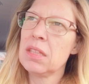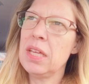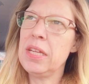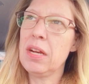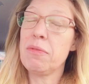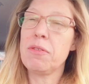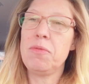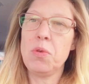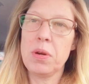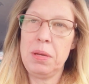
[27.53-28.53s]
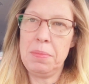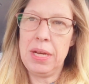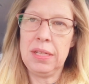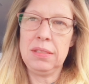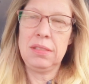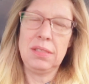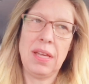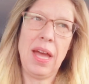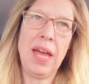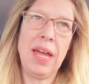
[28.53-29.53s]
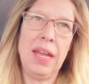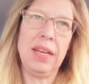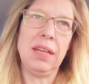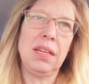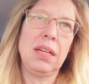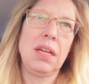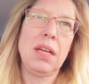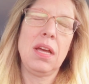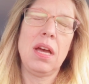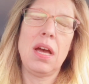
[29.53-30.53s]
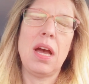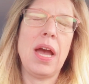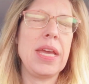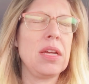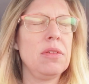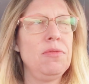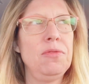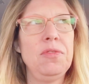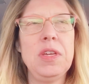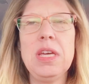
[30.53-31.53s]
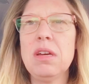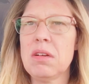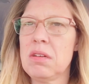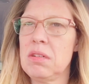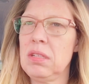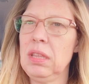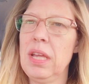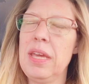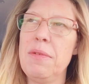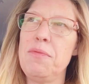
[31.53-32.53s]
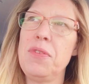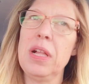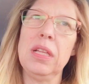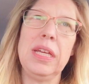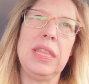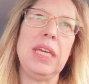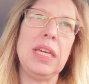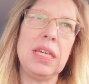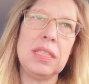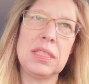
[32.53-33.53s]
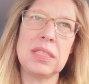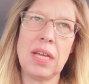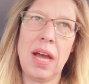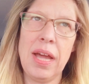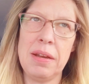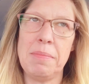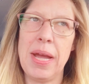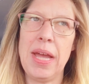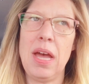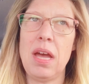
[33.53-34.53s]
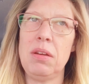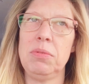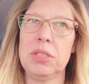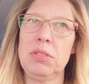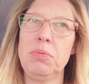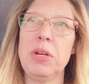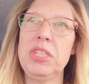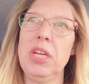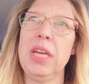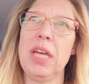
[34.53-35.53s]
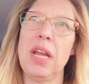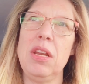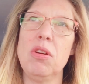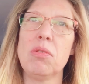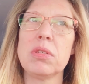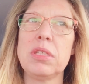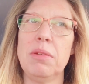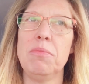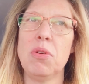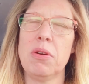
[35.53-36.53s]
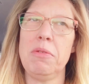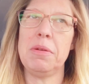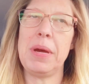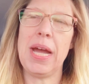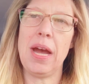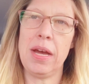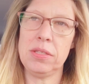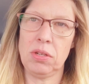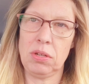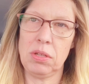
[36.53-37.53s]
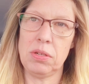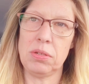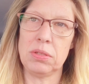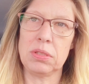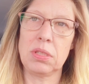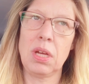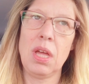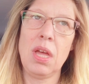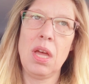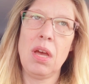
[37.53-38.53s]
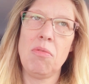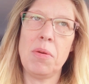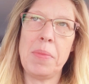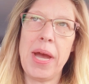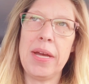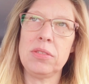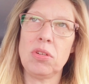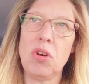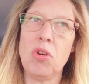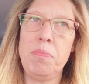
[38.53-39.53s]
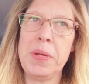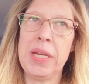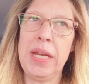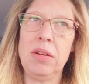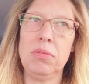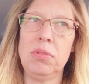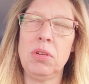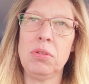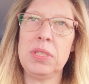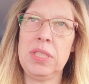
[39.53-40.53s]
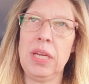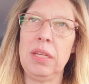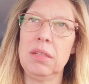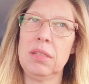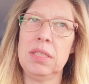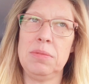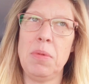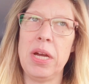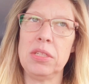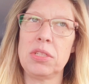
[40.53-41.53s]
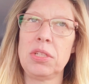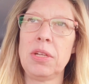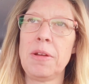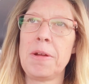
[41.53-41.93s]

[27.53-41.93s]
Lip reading: They did it for 40 minutes, and I could feel like it felt like the inside of my head was twitching, and I notice it more when my eyes are closed. When my eyes are opened, I don't notice it as much.